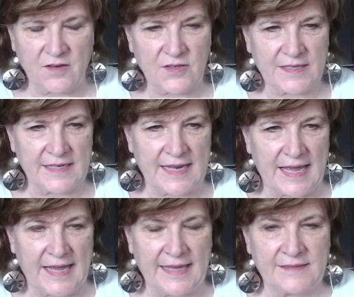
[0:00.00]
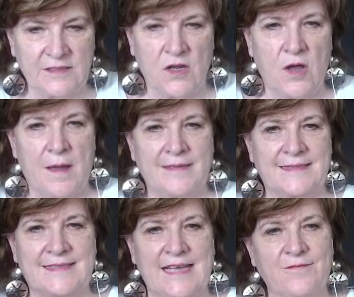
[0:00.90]
you can add
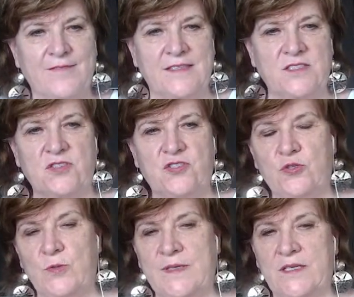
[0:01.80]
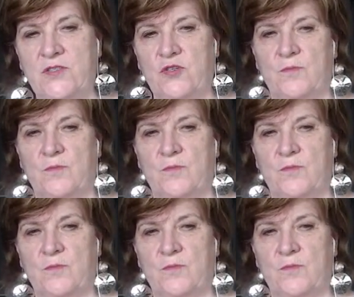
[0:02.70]
stuff that you're doing in